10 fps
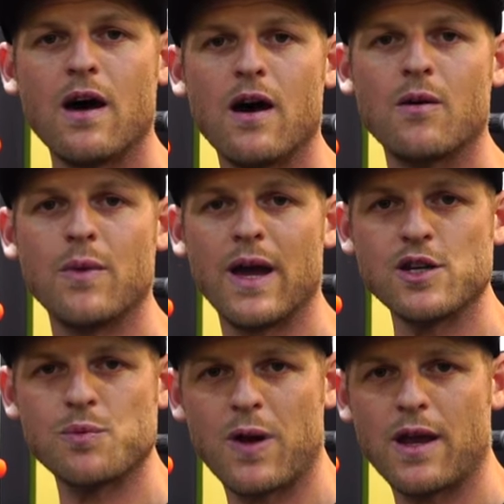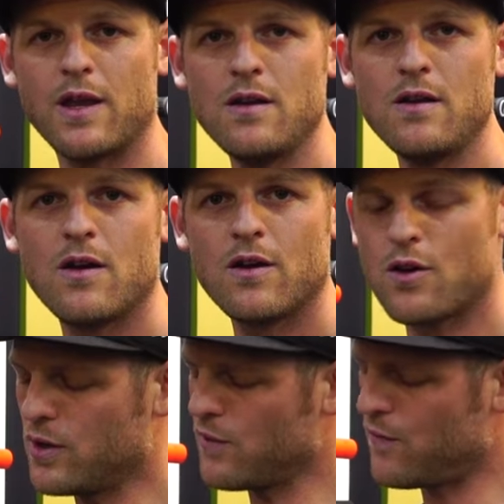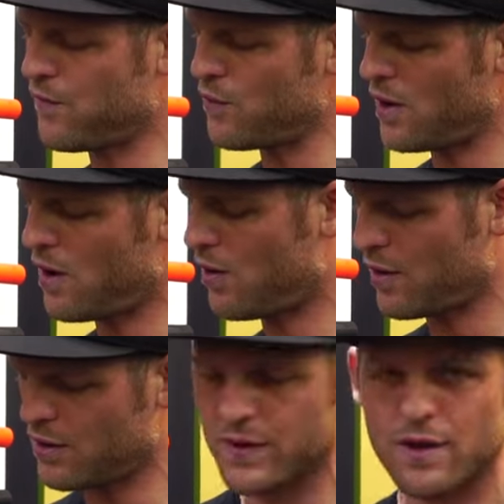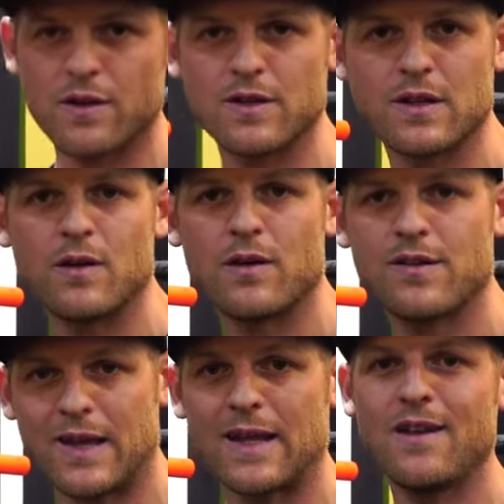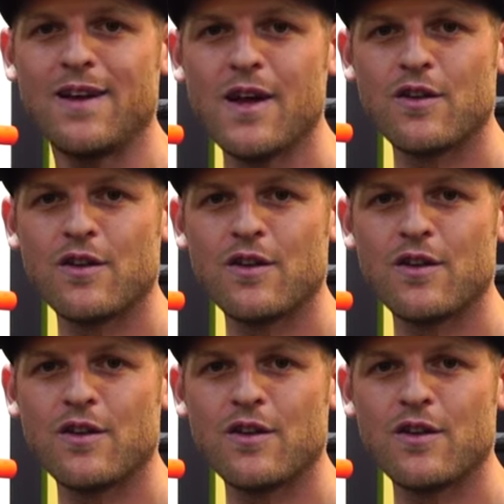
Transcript: um, edge padding going full all over the, the saddle,